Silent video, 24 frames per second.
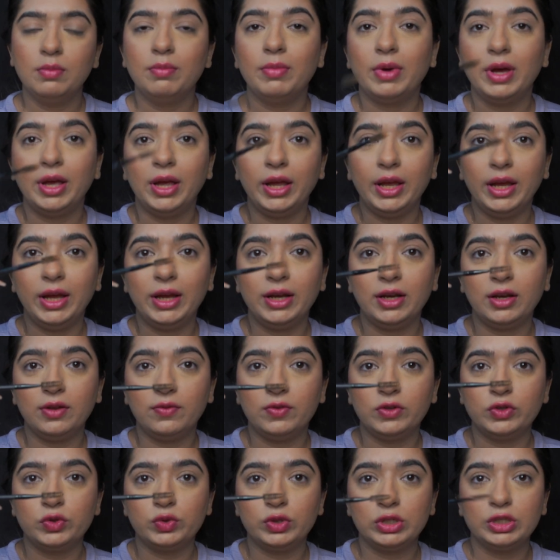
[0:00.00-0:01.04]
my
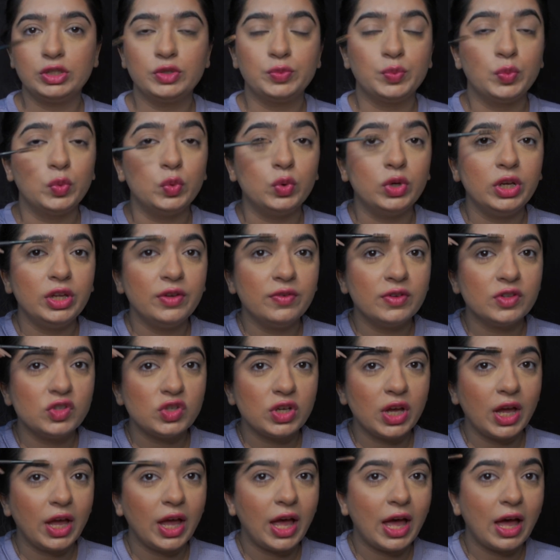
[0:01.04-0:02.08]
individual spoolie which
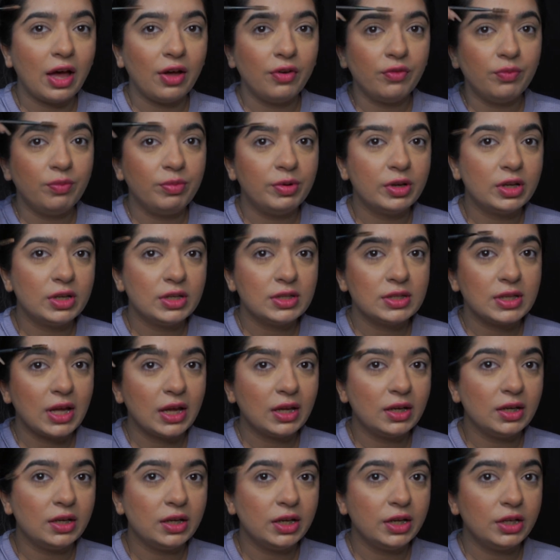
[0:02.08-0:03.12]
I have, because
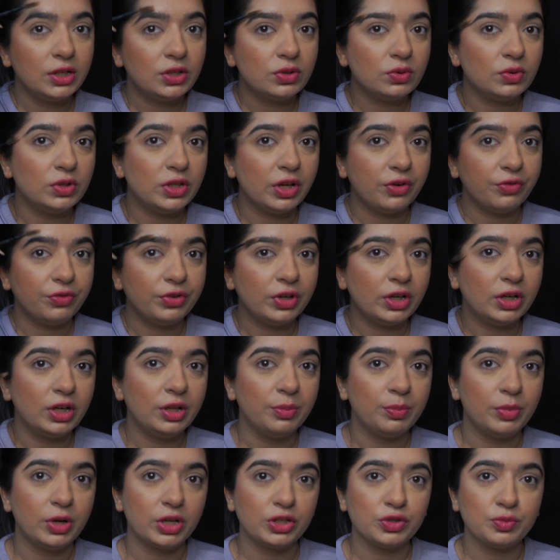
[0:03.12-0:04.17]
I need to definitely
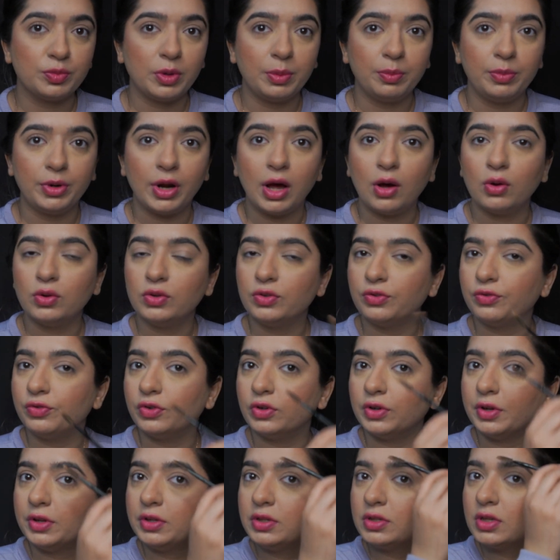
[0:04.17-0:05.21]
brush my brows
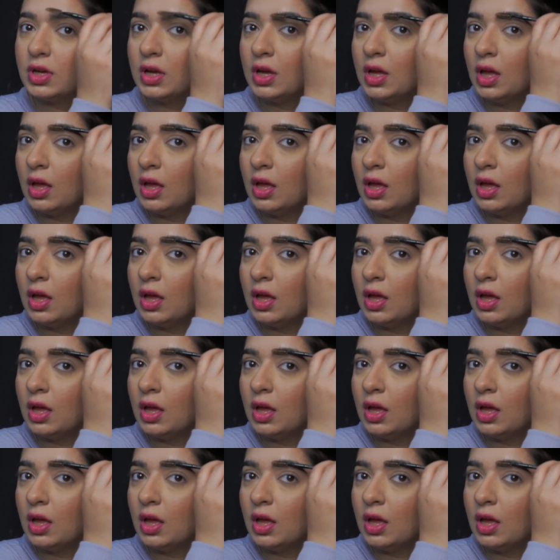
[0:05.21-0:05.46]
first